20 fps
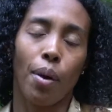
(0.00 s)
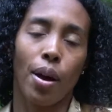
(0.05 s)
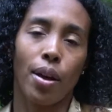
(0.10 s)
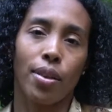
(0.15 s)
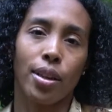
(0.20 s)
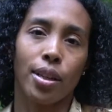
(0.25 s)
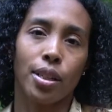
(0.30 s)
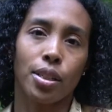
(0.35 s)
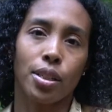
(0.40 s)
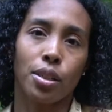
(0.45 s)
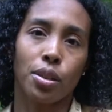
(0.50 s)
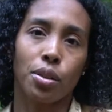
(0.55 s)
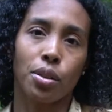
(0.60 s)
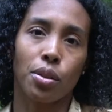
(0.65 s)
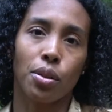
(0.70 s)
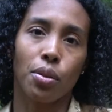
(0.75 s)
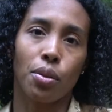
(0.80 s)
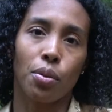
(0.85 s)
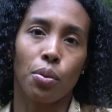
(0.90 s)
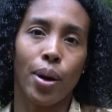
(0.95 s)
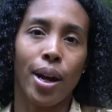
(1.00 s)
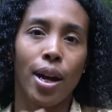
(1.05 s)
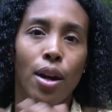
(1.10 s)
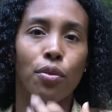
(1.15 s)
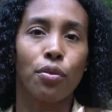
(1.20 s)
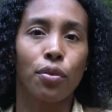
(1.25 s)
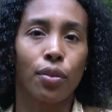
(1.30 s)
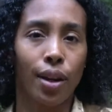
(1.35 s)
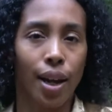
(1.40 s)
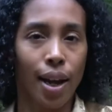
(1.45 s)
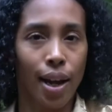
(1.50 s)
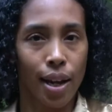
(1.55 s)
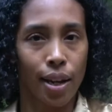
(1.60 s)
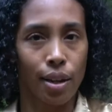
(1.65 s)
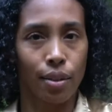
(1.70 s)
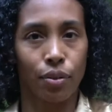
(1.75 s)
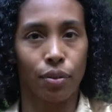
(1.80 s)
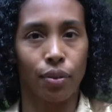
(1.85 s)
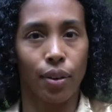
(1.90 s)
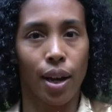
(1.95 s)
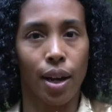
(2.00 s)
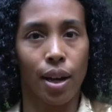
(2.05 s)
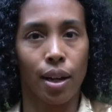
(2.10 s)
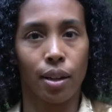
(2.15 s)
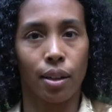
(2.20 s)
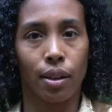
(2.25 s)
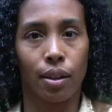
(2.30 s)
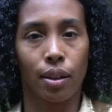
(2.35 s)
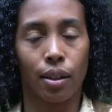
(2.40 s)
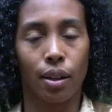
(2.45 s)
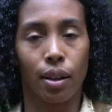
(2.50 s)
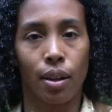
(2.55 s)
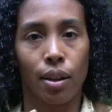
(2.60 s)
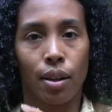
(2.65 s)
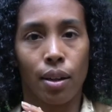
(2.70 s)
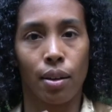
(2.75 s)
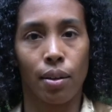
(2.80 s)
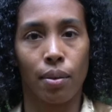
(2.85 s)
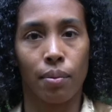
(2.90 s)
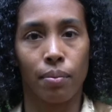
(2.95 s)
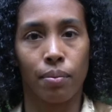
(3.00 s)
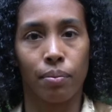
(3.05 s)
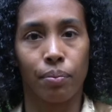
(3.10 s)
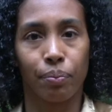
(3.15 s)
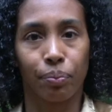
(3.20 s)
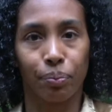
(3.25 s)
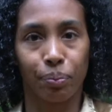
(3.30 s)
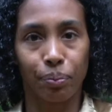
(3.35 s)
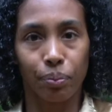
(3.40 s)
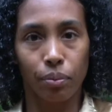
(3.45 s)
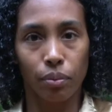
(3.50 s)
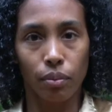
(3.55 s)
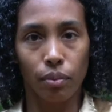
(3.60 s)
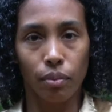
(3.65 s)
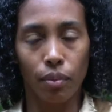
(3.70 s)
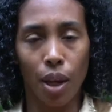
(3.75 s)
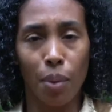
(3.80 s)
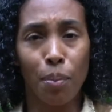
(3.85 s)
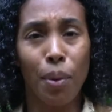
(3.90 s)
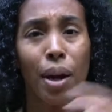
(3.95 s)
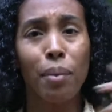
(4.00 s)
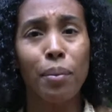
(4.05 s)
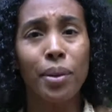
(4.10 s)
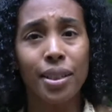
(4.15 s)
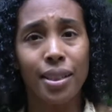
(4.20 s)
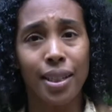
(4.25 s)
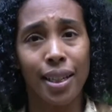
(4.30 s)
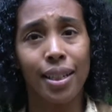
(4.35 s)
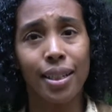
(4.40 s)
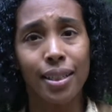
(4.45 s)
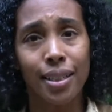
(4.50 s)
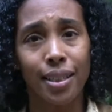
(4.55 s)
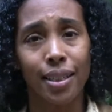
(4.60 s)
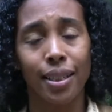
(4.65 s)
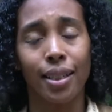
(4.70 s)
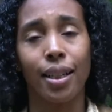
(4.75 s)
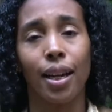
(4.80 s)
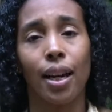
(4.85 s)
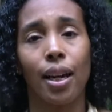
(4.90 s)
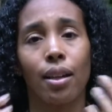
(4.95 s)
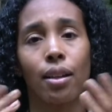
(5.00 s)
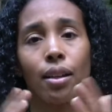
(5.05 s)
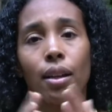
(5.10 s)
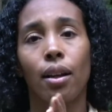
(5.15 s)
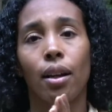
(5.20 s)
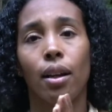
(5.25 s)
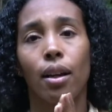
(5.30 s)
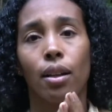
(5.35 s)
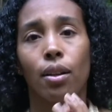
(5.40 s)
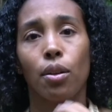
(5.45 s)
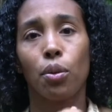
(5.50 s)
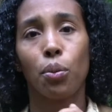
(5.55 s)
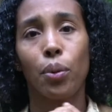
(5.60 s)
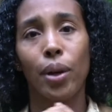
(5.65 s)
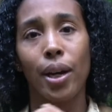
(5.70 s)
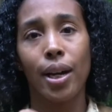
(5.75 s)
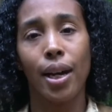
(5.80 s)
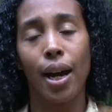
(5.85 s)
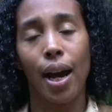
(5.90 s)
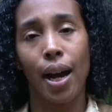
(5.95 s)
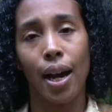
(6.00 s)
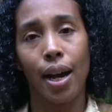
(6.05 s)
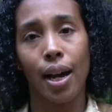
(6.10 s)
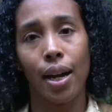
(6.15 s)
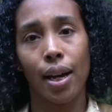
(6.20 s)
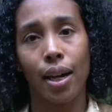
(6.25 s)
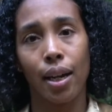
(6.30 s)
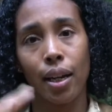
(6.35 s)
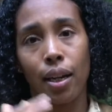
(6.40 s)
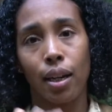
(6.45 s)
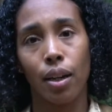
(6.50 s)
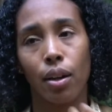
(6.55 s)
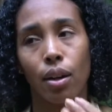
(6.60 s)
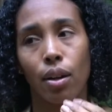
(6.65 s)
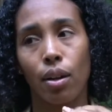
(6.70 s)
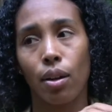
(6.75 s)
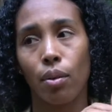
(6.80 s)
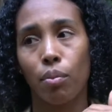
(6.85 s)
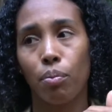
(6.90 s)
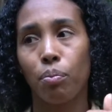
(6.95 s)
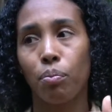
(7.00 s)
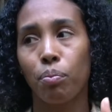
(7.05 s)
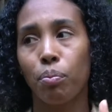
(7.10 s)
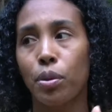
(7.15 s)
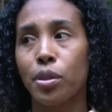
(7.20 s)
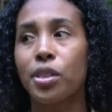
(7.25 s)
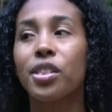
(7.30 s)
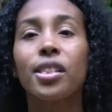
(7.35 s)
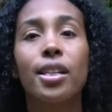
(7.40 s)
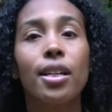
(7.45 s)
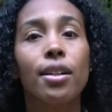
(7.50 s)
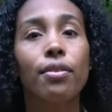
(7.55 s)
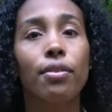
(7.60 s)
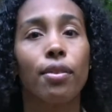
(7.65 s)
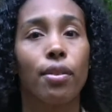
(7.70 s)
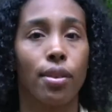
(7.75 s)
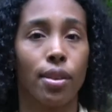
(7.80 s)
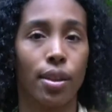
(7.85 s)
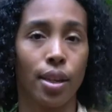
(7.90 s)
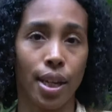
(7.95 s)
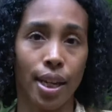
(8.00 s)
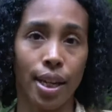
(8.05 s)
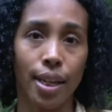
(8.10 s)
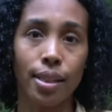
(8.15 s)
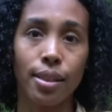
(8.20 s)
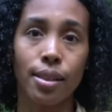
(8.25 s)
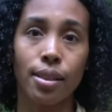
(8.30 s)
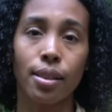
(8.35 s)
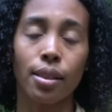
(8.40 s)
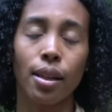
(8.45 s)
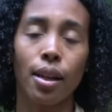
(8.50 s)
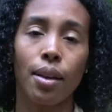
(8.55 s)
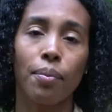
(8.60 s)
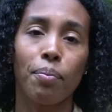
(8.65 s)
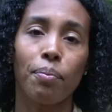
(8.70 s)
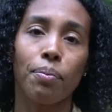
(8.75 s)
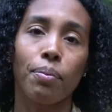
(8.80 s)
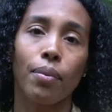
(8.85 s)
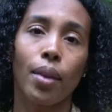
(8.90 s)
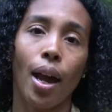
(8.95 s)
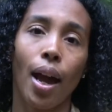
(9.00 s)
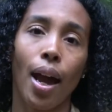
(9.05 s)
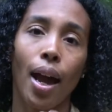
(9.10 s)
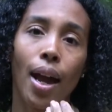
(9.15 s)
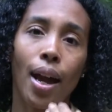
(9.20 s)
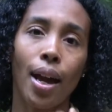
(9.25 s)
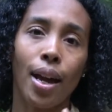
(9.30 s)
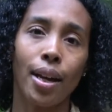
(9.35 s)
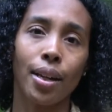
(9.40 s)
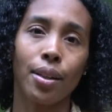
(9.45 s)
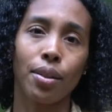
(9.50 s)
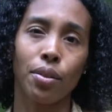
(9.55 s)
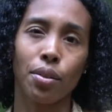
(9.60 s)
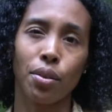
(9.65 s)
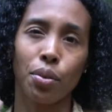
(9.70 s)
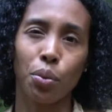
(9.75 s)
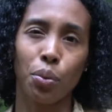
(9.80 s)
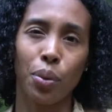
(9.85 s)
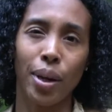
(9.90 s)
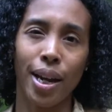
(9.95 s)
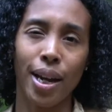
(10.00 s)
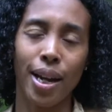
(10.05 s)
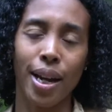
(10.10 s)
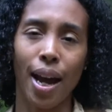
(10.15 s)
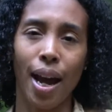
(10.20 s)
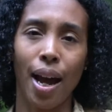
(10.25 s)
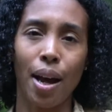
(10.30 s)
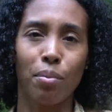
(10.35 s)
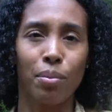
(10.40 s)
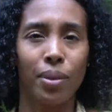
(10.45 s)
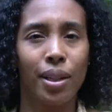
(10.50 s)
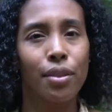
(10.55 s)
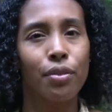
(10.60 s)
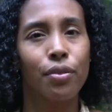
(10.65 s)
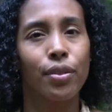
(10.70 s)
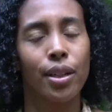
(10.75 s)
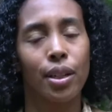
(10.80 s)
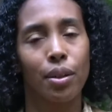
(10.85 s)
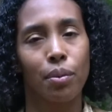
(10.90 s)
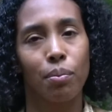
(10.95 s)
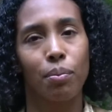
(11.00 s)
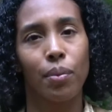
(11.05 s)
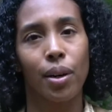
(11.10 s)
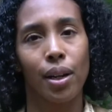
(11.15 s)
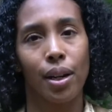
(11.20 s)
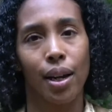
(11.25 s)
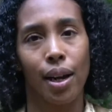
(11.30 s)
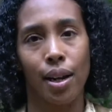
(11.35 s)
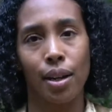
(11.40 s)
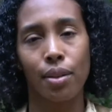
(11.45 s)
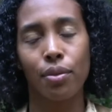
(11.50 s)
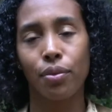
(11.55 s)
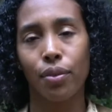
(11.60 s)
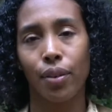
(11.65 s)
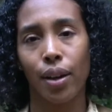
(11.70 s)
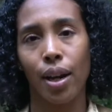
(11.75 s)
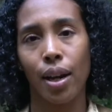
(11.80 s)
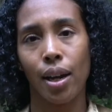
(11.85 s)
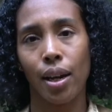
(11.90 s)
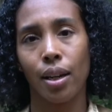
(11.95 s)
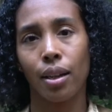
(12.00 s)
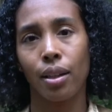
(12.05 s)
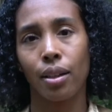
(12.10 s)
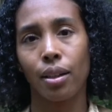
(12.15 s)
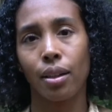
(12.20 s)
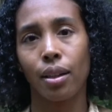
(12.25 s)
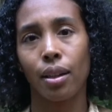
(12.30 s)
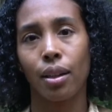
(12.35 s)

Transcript: this way of life, and my mentality, and the way I perceive things, and the way I'm living my life, and